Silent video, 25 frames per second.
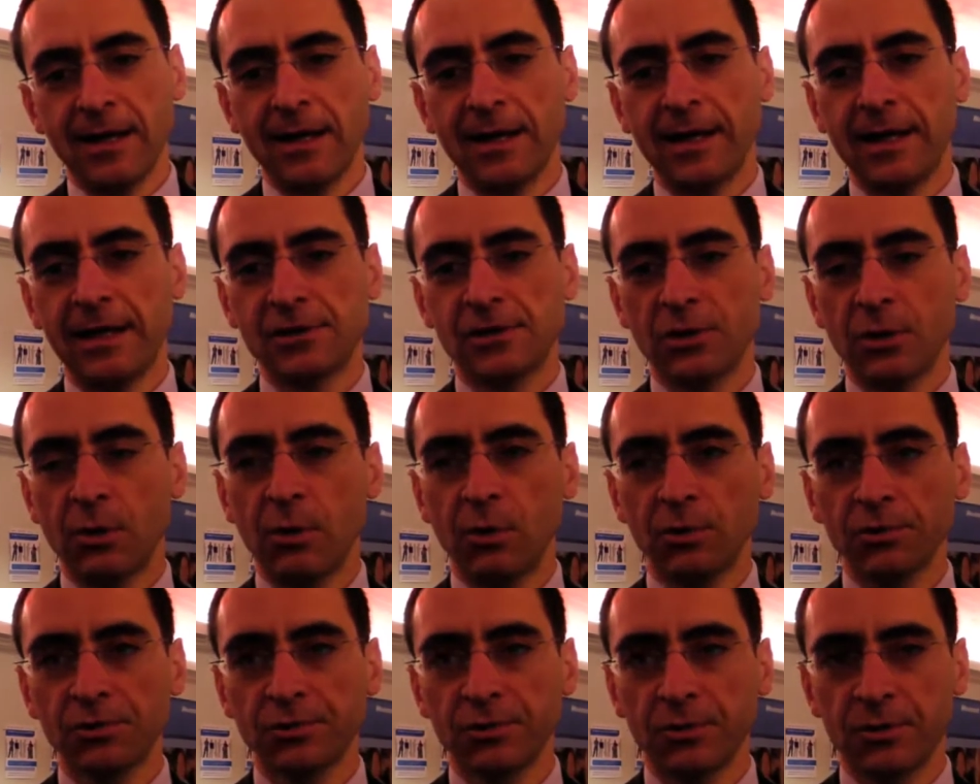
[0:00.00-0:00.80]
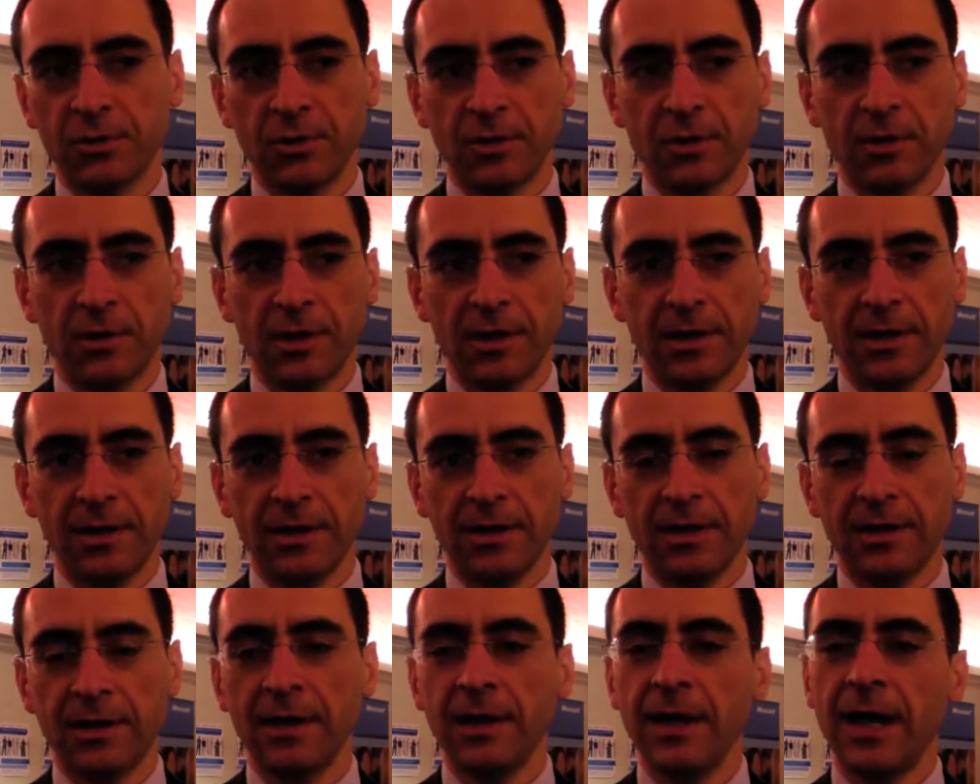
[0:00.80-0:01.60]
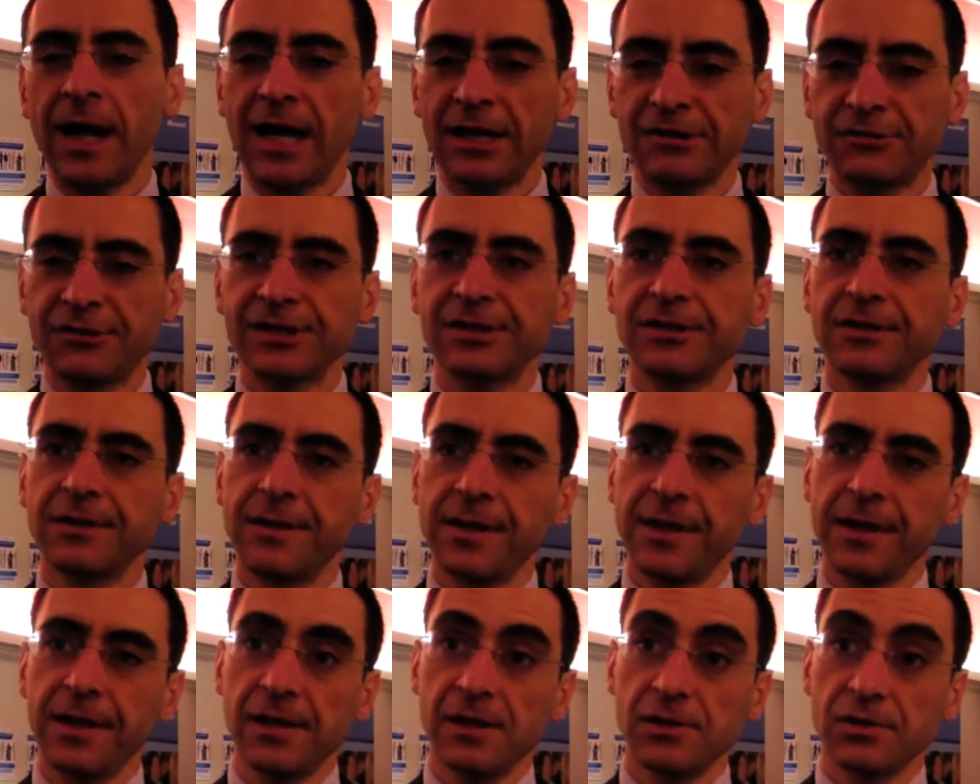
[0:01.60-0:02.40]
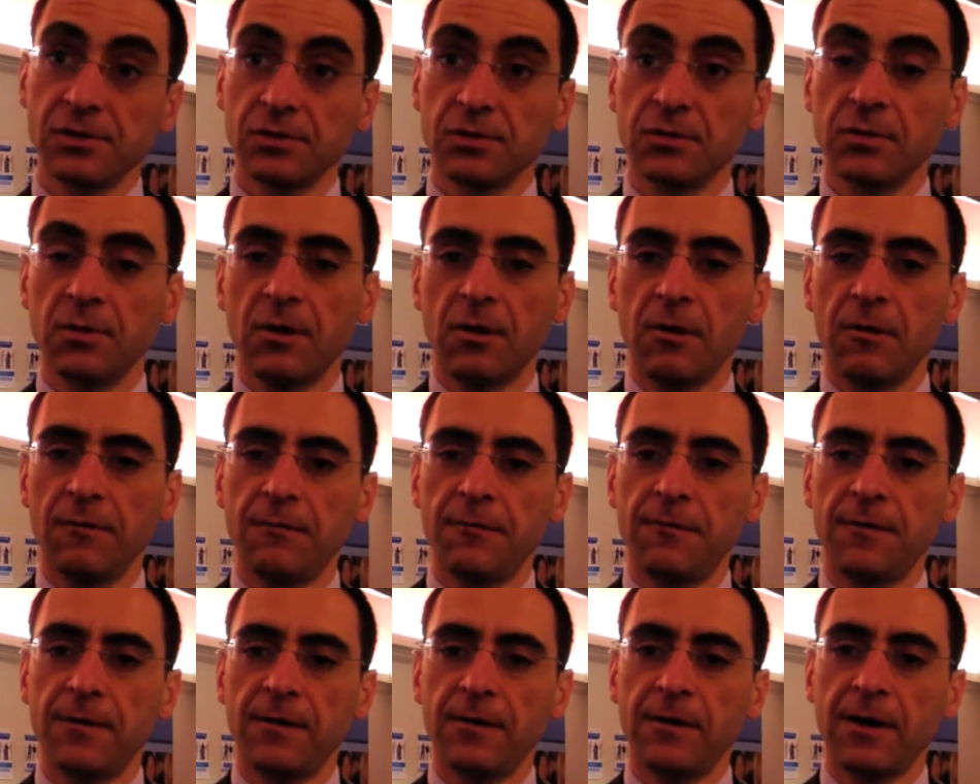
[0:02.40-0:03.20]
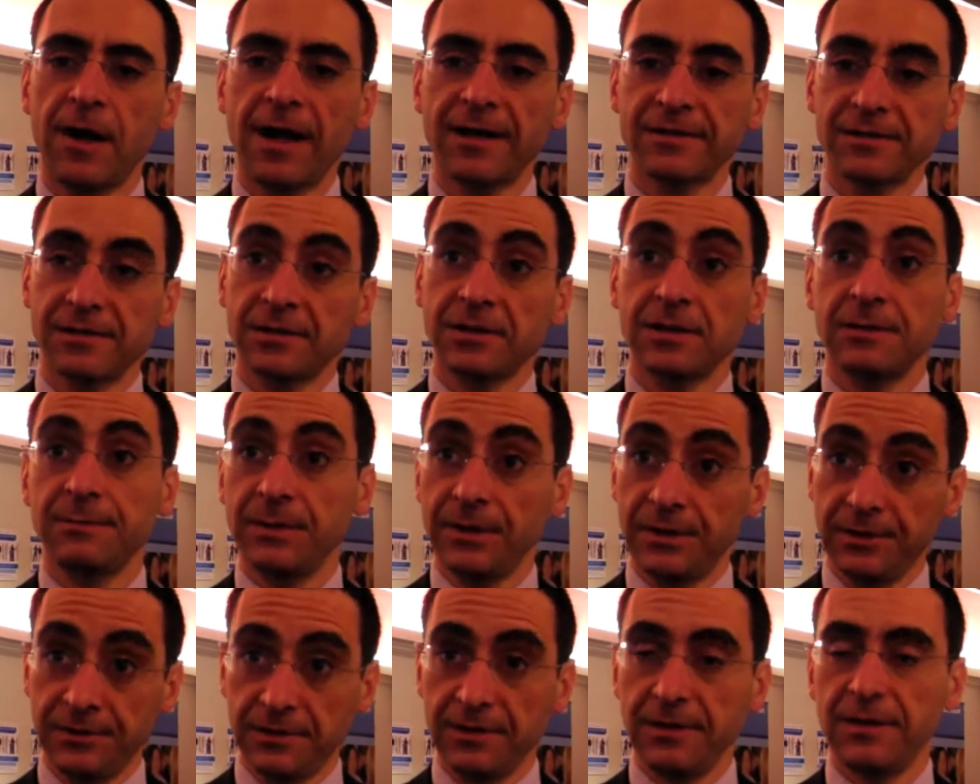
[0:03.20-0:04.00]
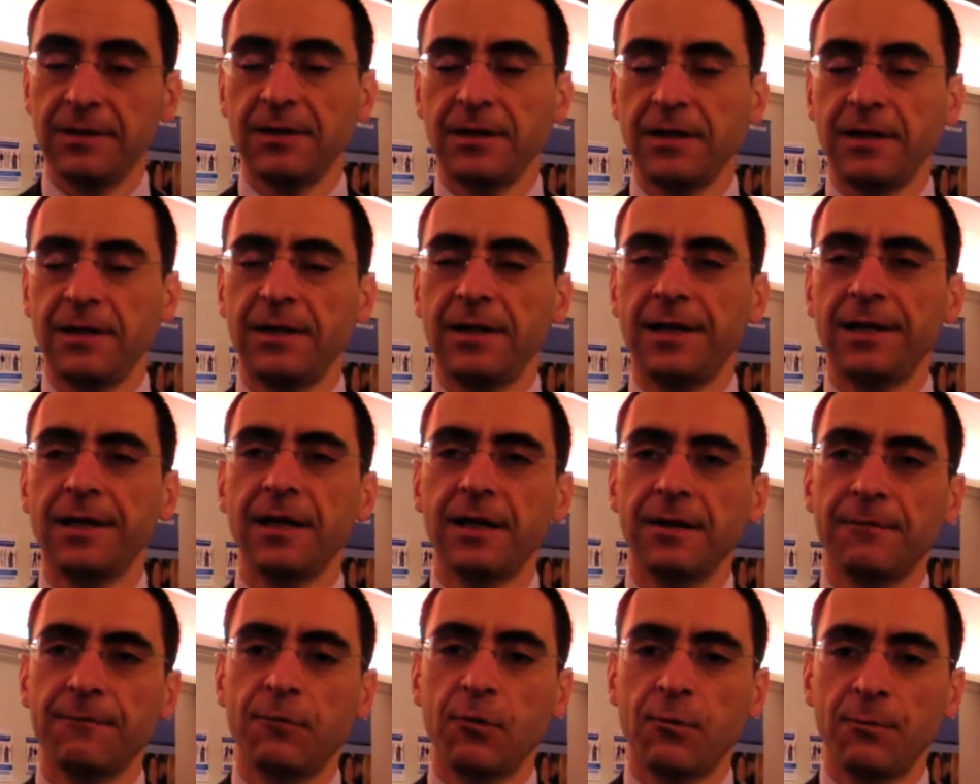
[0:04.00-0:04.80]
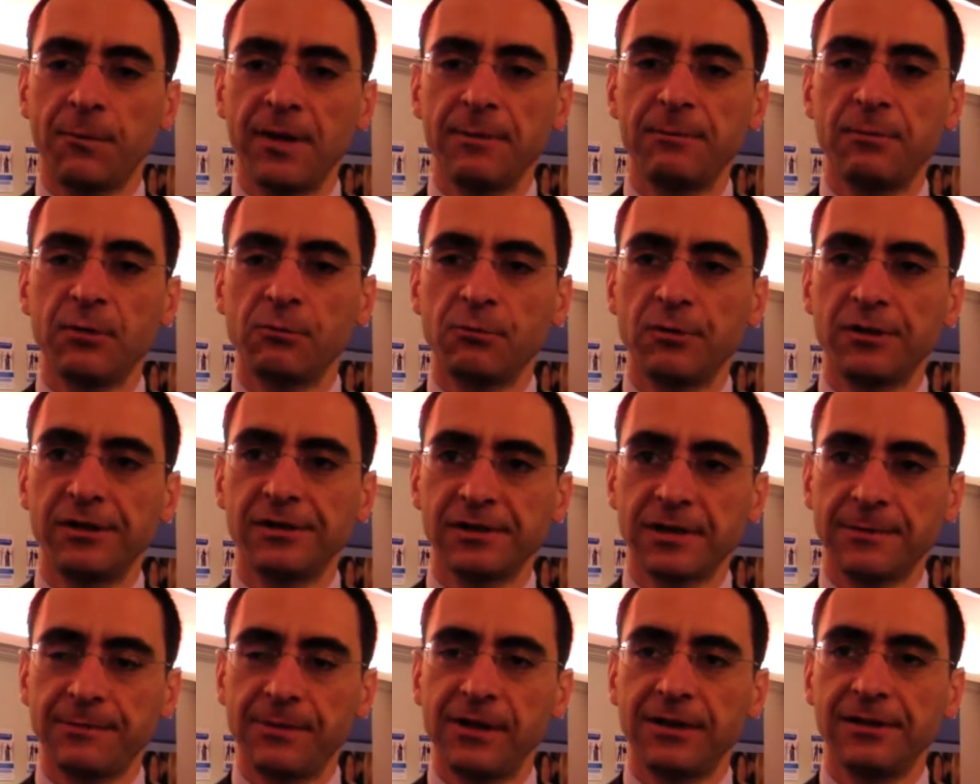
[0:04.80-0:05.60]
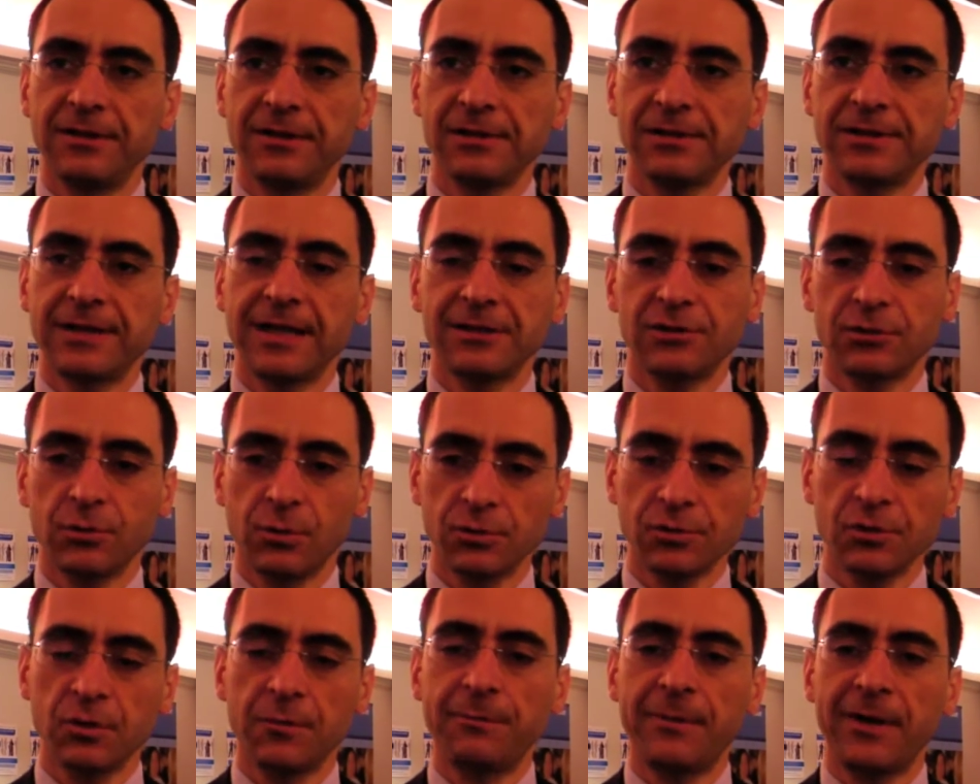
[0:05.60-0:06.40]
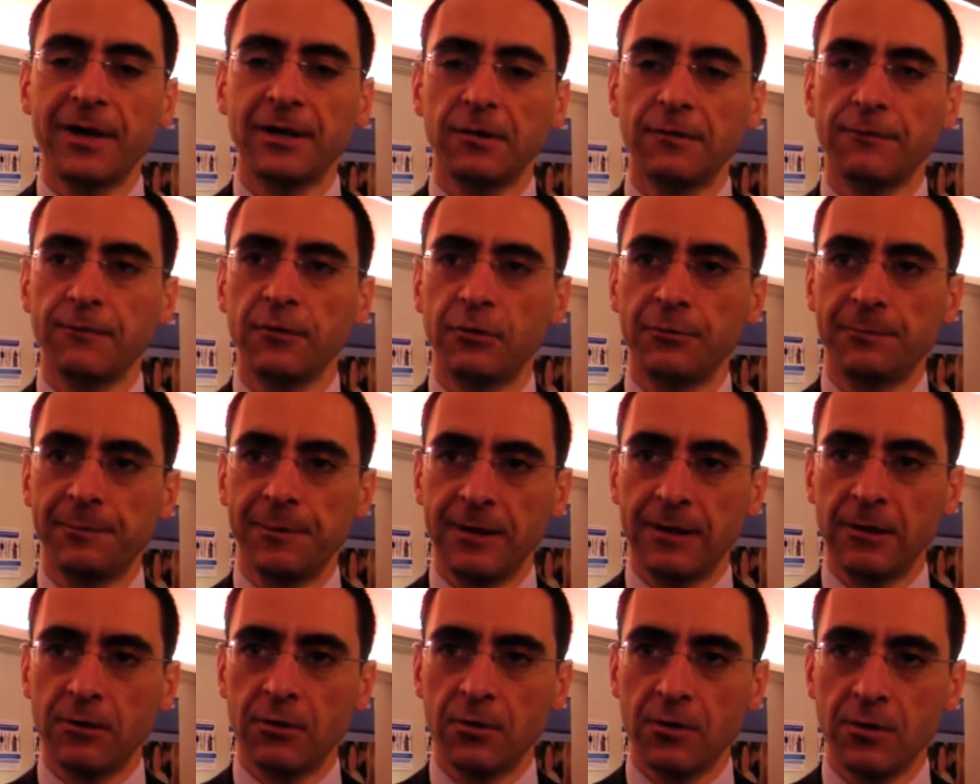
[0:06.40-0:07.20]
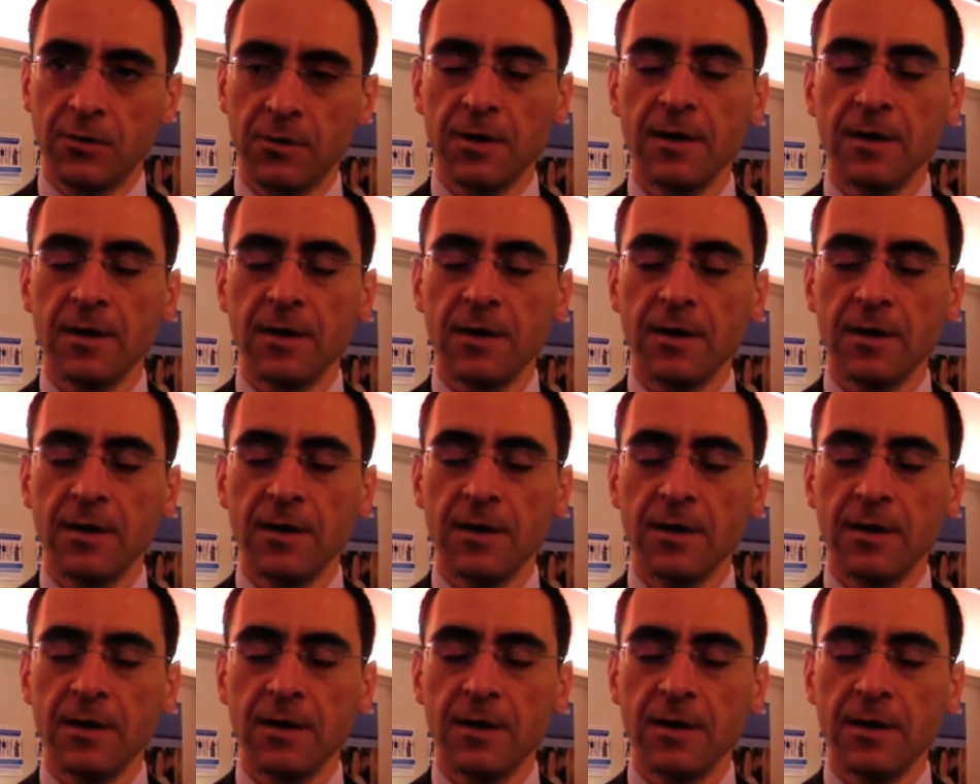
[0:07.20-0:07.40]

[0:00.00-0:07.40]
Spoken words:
it's also addressing the issue of accessibility, again for people with disabilities. That's also part of European law.